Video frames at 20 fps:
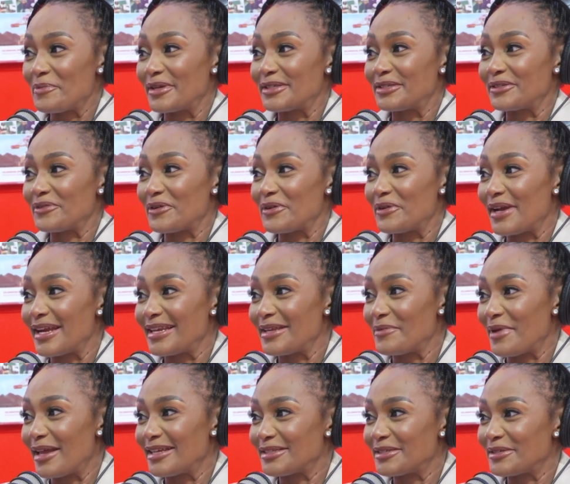but you've already
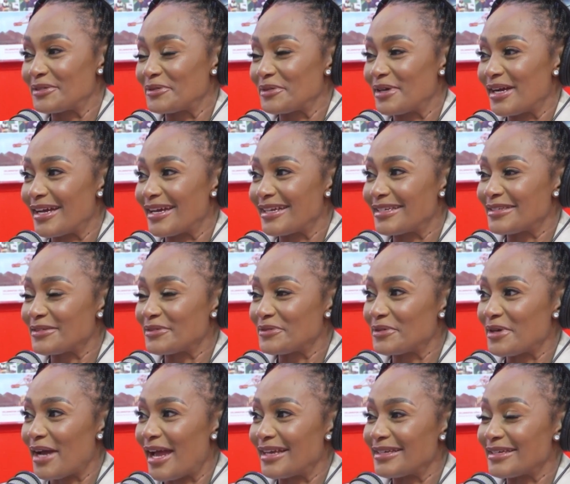managed to
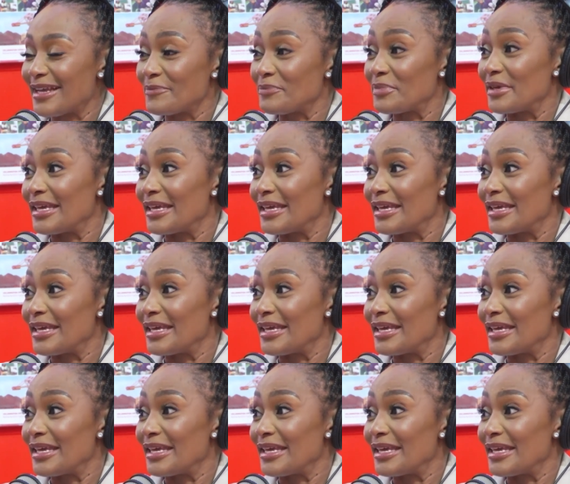do and